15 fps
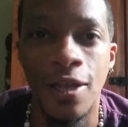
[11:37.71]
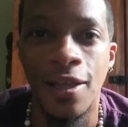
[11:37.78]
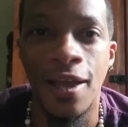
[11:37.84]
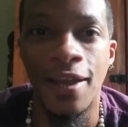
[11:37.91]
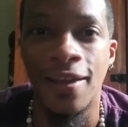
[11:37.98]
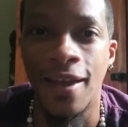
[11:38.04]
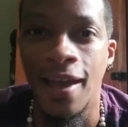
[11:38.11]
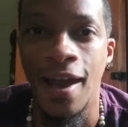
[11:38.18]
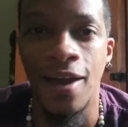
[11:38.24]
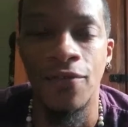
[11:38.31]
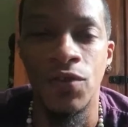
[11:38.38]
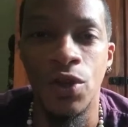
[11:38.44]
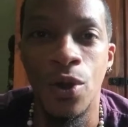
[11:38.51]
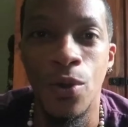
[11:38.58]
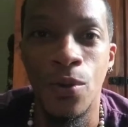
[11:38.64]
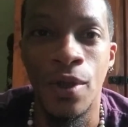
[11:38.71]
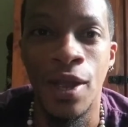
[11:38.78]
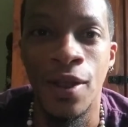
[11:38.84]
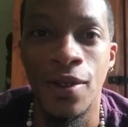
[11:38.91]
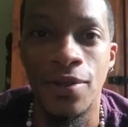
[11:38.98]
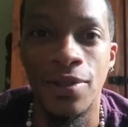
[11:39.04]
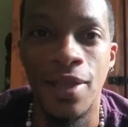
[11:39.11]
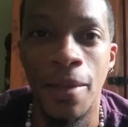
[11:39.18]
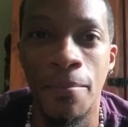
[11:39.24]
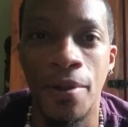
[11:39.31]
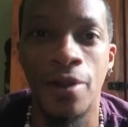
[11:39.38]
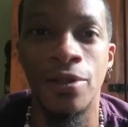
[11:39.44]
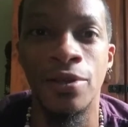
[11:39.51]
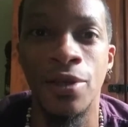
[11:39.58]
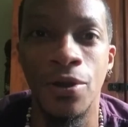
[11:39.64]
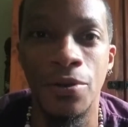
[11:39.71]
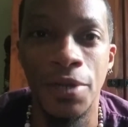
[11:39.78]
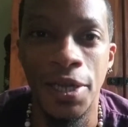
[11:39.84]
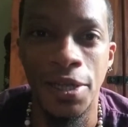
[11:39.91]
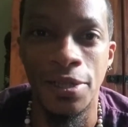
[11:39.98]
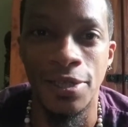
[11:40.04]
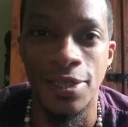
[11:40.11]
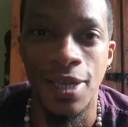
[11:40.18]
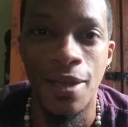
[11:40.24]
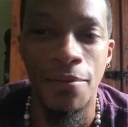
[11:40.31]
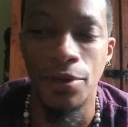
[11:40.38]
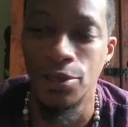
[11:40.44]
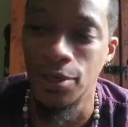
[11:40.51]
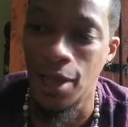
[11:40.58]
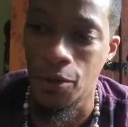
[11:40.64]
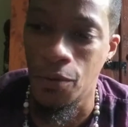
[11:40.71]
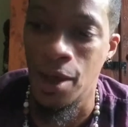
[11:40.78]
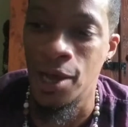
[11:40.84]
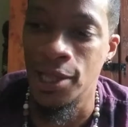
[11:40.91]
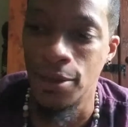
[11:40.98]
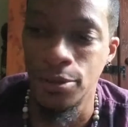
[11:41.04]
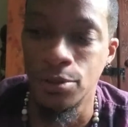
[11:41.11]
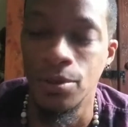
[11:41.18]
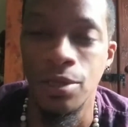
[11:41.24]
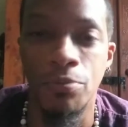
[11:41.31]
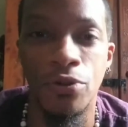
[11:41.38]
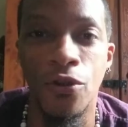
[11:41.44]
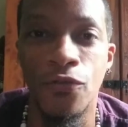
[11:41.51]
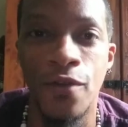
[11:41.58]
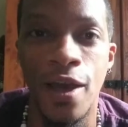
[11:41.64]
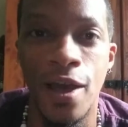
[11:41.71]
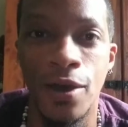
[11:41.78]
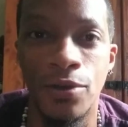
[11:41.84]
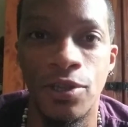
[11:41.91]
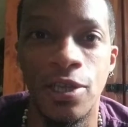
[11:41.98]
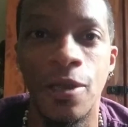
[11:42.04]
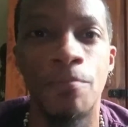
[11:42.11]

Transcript: like out of nowhere, and they barely know English, but you're like, wow, that was really profound.